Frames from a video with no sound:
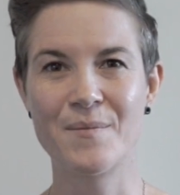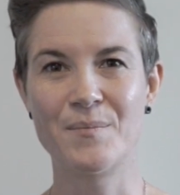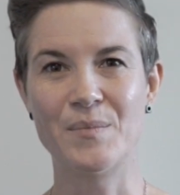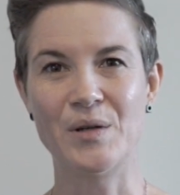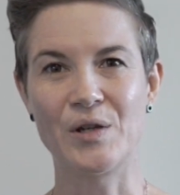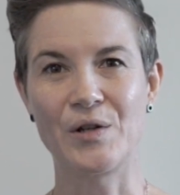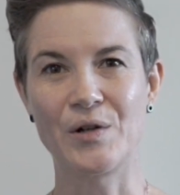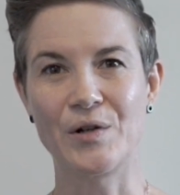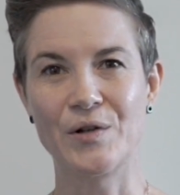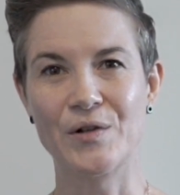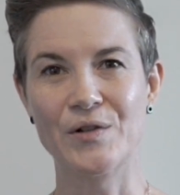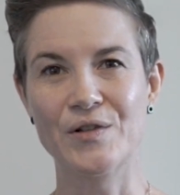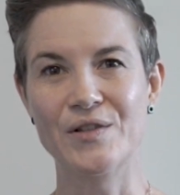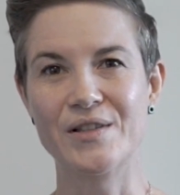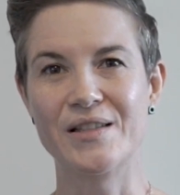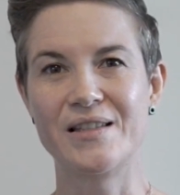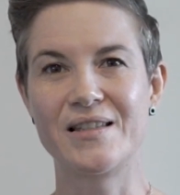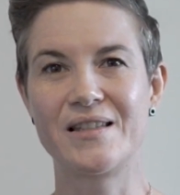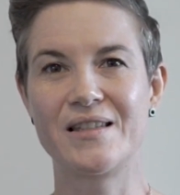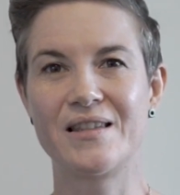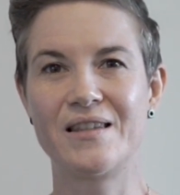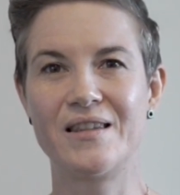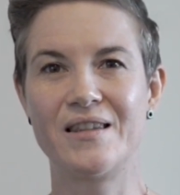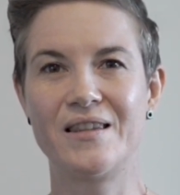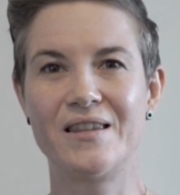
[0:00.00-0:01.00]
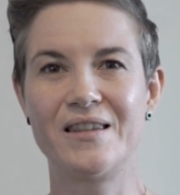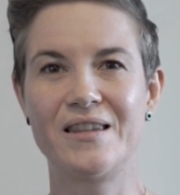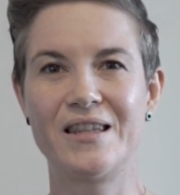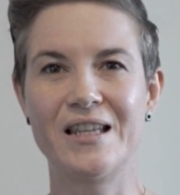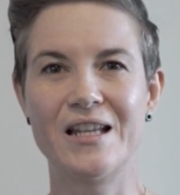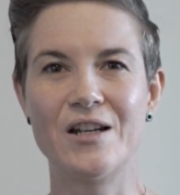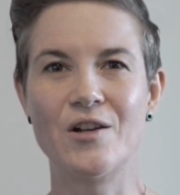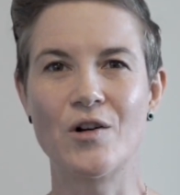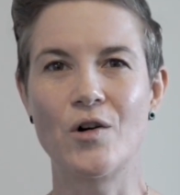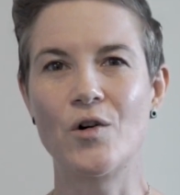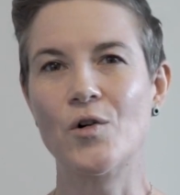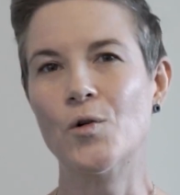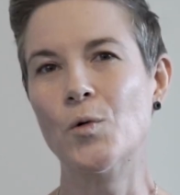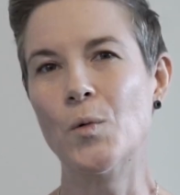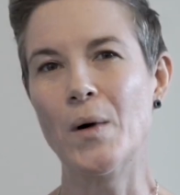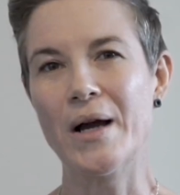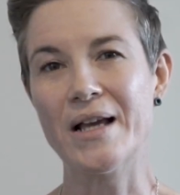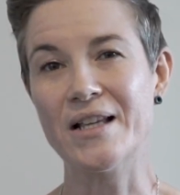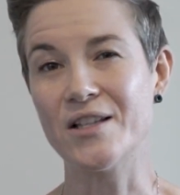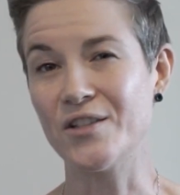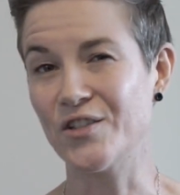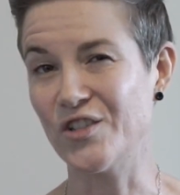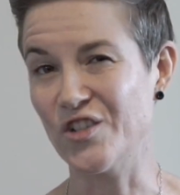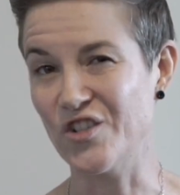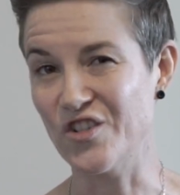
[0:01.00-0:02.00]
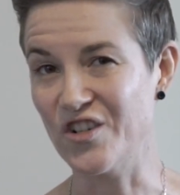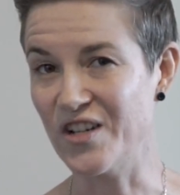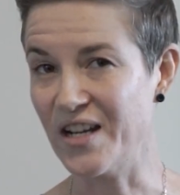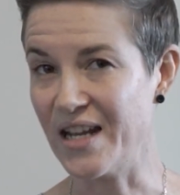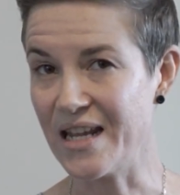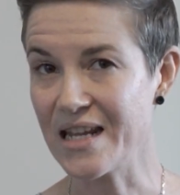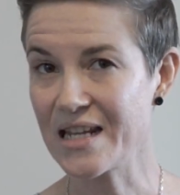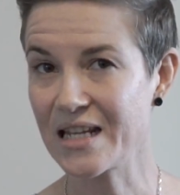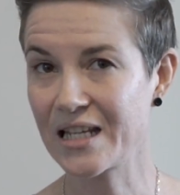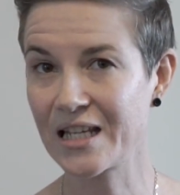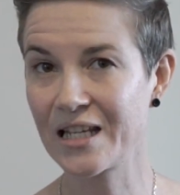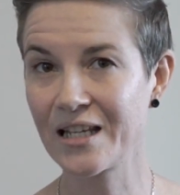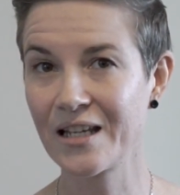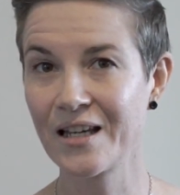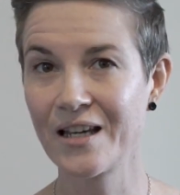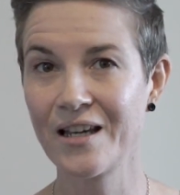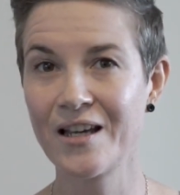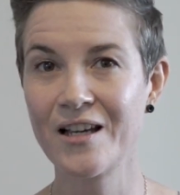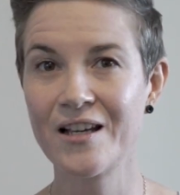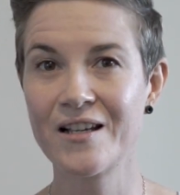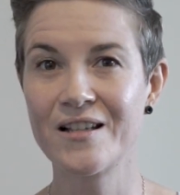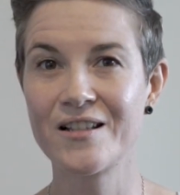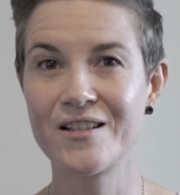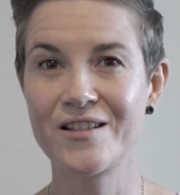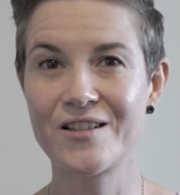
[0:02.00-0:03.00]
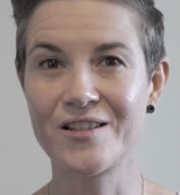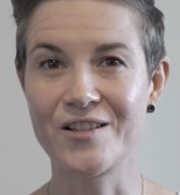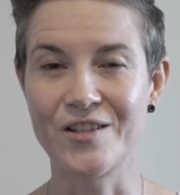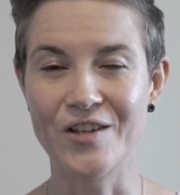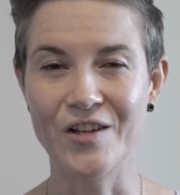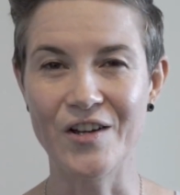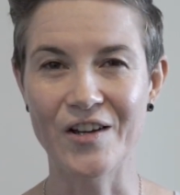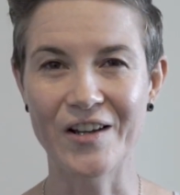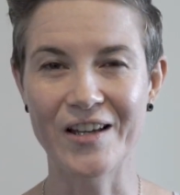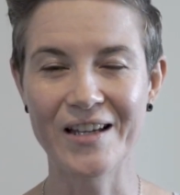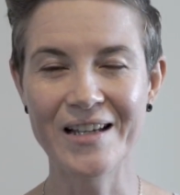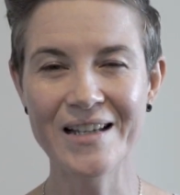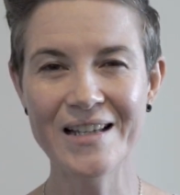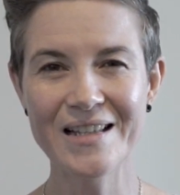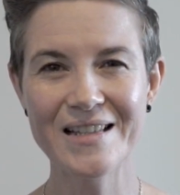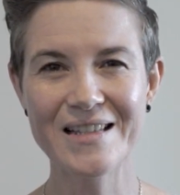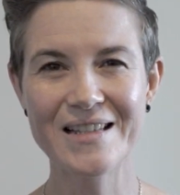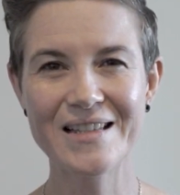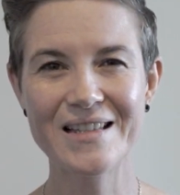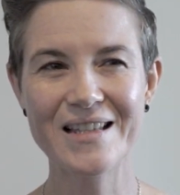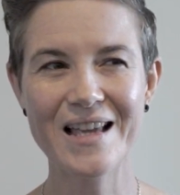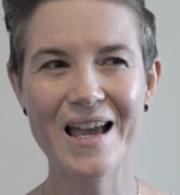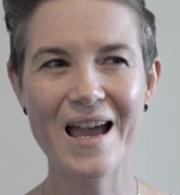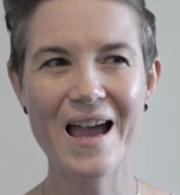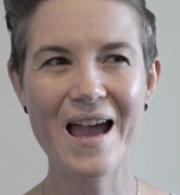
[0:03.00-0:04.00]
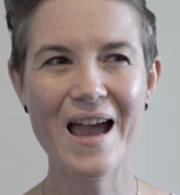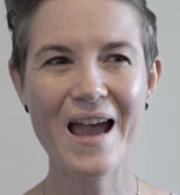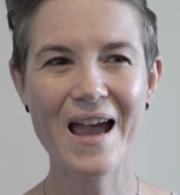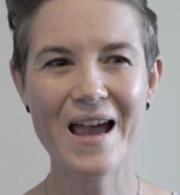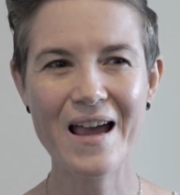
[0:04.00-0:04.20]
because they're not always unique circuits,